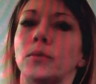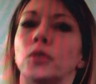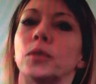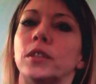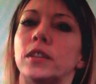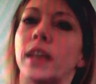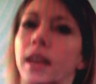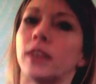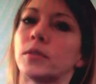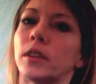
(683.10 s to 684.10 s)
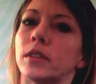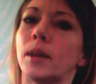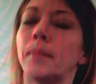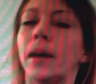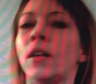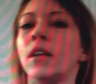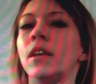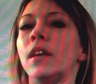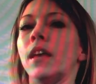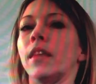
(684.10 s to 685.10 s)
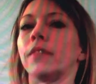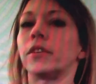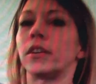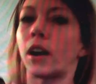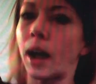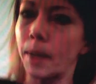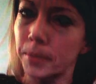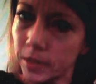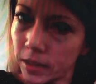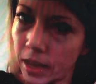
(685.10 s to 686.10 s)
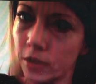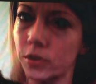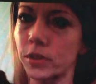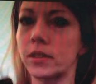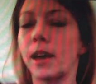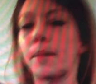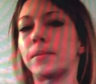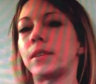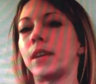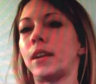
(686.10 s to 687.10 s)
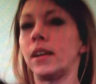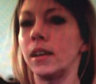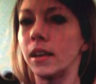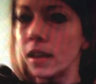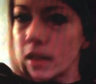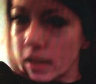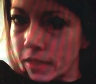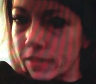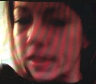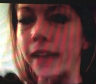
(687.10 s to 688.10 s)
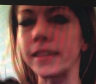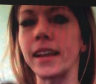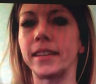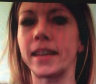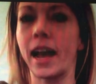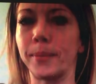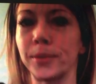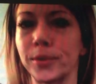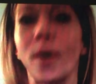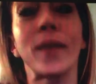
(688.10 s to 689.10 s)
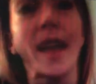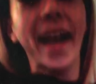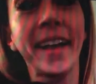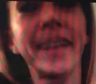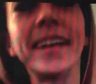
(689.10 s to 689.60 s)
we switched hands with our dumbbell and lifted our opposite leg towards the opposite. That 10 times. Okay,